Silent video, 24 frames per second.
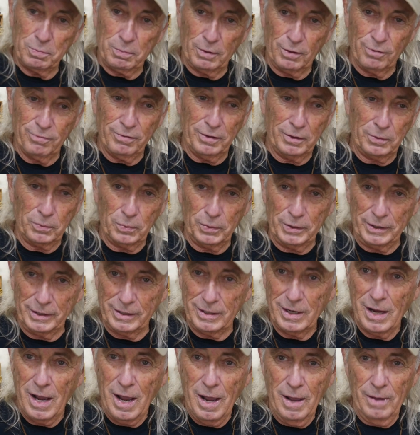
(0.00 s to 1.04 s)
been a fun
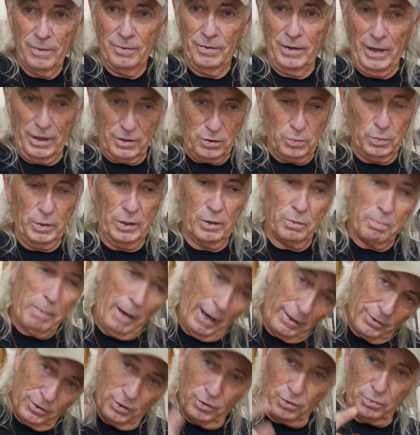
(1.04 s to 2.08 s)
week. Next week,
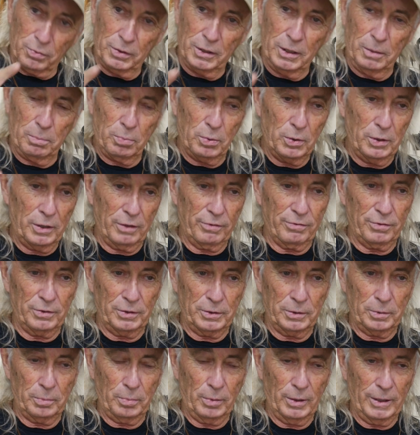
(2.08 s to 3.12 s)
back to three D printing for a
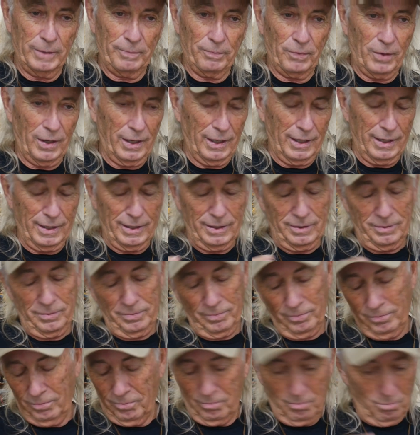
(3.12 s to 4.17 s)
little bit, and
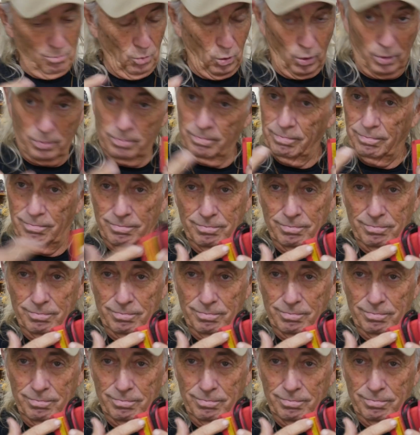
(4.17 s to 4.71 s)
more